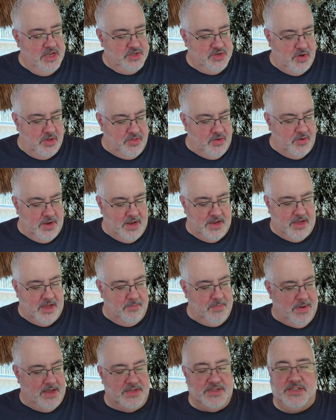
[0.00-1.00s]
so I thought I'd
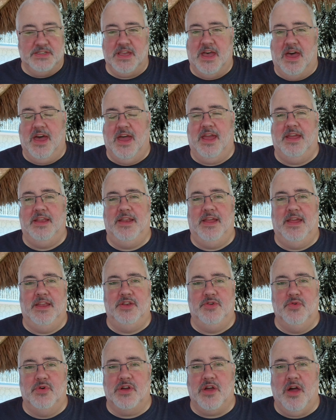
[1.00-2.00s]
come outside
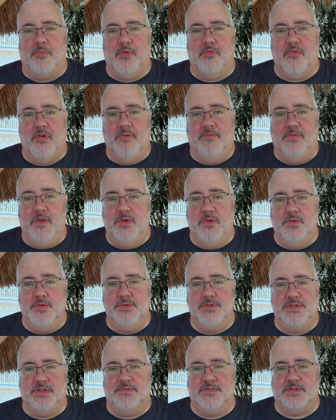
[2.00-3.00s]
and do a couple
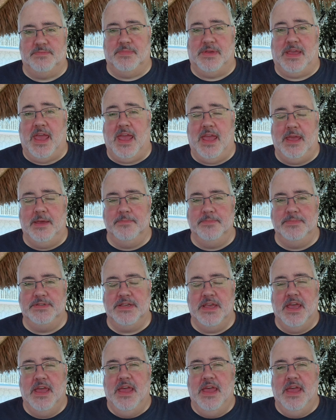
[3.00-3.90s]
reviews of some games.